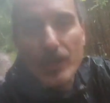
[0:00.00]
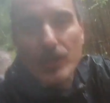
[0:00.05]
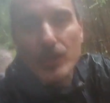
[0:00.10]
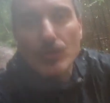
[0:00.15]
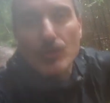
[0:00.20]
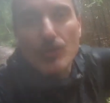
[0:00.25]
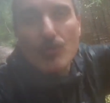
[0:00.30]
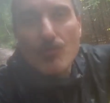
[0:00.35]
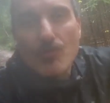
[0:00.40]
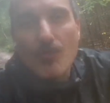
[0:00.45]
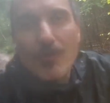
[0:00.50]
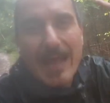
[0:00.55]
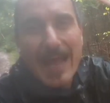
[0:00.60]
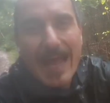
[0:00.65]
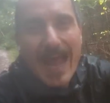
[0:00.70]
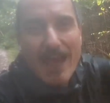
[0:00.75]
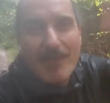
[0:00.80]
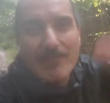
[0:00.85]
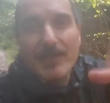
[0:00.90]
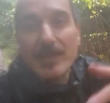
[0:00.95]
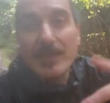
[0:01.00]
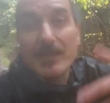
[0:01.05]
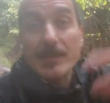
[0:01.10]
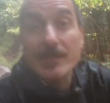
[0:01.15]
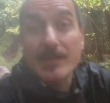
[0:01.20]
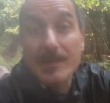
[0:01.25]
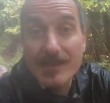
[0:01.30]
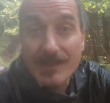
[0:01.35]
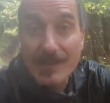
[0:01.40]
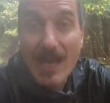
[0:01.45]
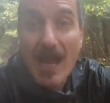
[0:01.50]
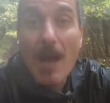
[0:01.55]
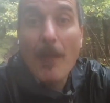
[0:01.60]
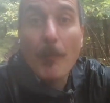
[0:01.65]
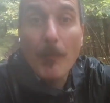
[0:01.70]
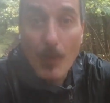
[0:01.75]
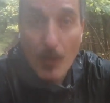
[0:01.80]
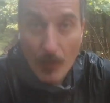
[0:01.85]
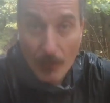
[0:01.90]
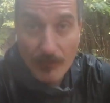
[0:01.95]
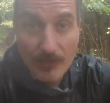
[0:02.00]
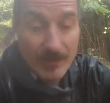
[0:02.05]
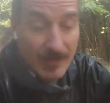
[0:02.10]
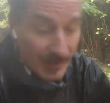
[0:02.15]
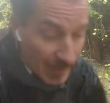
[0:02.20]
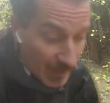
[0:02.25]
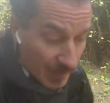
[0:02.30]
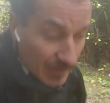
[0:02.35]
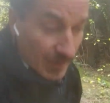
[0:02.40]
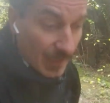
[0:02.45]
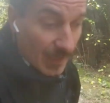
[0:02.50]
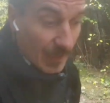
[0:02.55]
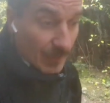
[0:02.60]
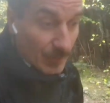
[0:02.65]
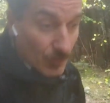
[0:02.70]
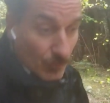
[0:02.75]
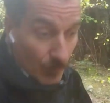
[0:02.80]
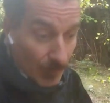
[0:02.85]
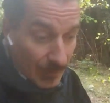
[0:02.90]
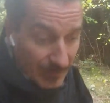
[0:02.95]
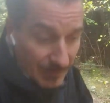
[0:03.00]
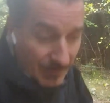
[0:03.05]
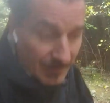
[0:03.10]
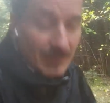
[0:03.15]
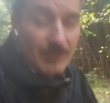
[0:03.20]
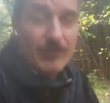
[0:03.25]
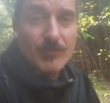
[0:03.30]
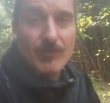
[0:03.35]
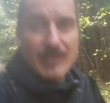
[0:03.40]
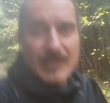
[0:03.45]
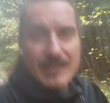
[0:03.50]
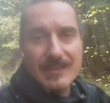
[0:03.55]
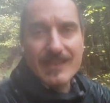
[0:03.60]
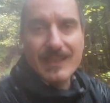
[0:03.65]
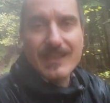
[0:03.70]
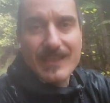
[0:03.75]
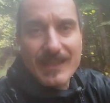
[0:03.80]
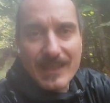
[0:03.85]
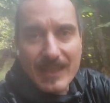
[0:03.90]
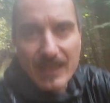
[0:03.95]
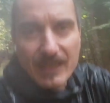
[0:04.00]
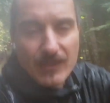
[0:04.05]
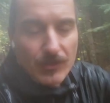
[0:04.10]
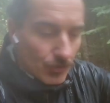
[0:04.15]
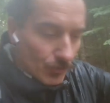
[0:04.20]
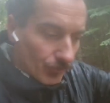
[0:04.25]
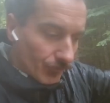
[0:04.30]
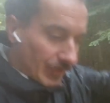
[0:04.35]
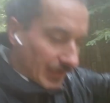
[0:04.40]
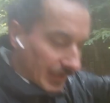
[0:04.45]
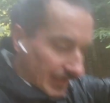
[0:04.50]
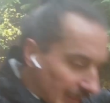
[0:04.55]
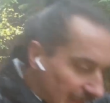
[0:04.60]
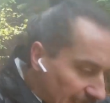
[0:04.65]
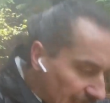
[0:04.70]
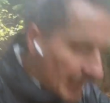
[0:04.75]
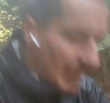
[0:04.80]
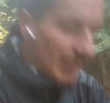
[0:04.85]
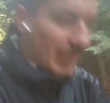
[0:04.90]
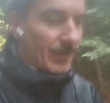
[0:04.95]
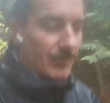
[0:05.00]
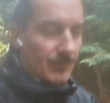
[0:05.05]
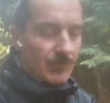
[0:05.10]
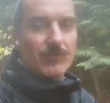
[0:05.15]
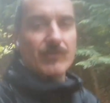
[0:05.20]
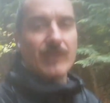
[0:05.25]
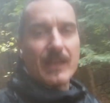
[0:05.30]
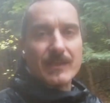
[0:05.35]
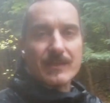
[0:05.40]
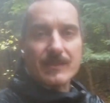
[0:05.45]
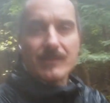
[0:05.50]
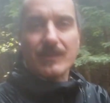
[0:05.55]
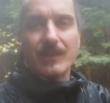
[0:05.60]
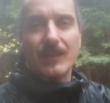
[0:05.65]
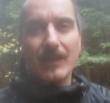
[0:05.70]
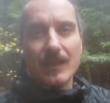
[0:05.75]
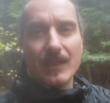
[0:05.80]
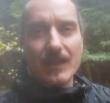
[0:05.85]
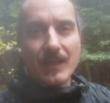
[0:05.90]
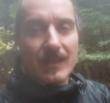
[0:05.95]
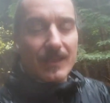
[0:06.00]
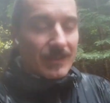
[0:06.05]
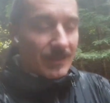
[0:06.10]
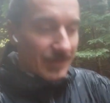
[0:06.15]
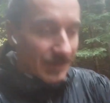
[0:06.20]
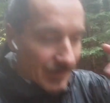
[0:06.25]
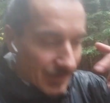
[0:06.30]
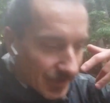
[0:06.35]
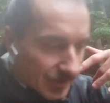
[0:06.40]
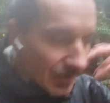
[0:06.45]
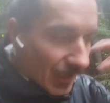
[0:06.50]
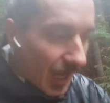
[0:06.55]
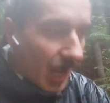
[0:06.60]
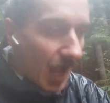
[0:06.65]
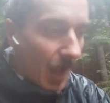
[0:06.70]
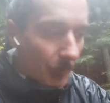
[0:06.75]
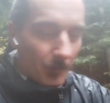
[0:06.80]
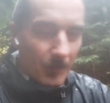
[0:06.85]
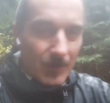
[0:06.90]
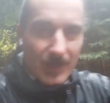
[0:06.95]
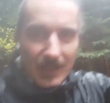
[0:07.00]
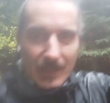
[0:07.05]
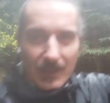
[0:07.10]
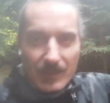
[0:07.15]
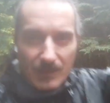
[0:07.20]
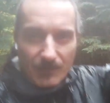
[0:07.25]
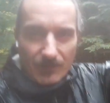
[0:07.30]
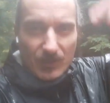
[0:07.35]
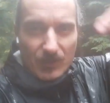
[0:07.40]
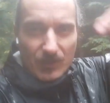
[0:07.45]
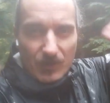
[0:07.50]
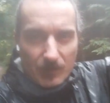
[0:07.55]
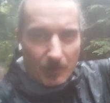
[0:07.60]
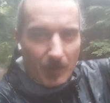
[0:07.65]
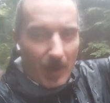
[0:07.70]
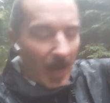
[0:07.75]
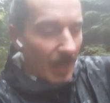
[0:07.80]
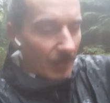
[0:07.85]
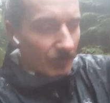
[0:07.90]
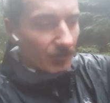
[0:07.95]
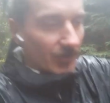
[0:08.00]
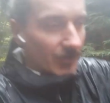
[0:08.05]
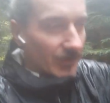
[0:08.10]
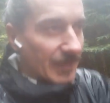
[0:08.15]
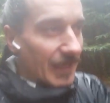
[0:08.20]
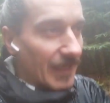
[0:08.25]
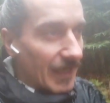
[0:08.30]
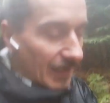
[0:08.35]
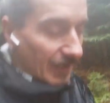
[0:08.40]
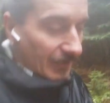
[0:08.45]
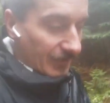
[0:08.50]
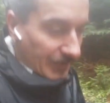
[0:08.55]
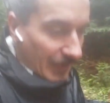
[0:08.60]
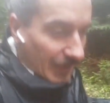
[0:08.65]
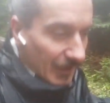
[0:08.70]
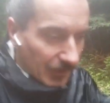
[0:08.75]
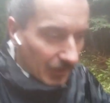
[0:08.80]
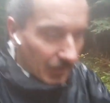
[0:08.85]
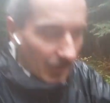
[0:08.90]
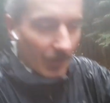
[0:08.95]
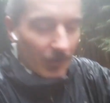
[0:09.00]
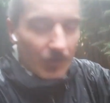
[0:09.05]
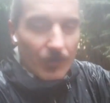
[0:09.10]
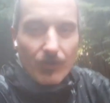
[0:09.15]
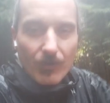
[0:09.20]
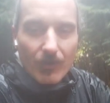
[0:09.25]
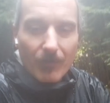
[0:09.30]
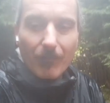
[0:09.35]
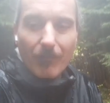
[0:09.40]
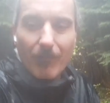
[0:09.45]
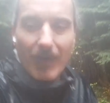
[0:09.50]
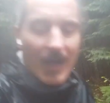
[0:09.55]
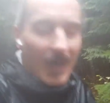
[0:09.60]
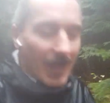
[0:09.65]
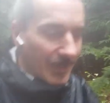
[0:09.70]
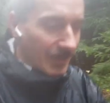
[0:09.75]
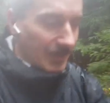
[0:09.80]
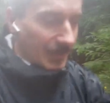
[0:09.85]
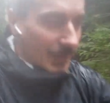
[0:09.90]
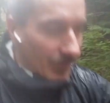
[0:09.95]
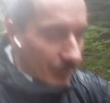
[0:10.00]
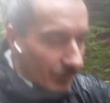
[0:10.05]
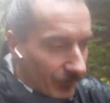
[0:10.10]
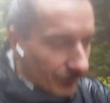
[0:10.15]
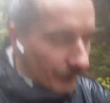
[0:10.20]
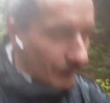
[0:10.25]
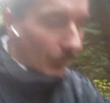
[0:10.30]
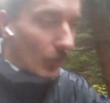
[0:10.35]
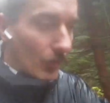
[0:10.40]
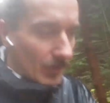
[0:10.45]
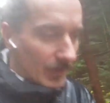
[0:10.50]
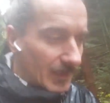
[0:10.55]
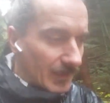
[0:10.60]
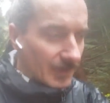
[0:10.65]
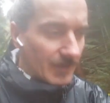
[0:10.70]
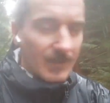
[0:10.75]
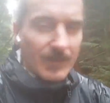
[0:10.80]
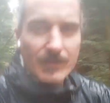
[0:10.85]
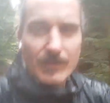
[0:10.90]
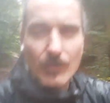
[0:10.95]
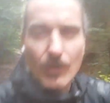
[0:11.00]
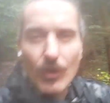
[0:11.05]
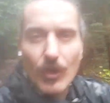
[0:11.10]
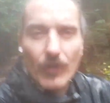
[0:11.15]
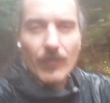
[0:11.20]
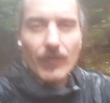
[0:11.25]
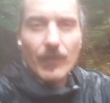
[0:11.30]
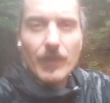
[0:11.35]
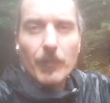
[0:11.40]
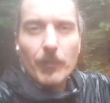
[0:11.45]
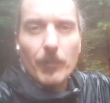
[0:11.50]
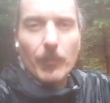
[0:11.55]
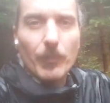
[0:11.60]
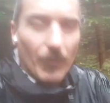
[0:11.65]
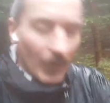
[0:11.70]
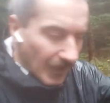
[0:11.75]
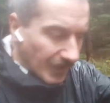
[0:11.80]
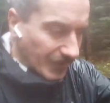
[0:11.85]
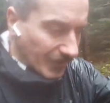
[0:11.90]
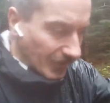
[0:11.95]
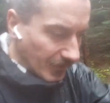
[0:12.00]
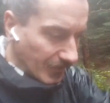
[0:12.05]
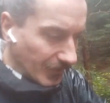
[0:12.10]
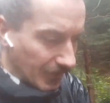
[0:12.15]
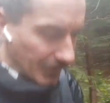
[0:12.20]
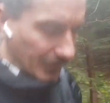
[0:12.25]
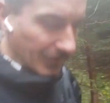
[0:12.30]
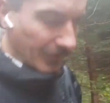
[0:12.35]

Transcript: you have it. Stop overthinking. 23 techniques to relieve stress. Stop negative spirals. Declutter your mind and focus on the present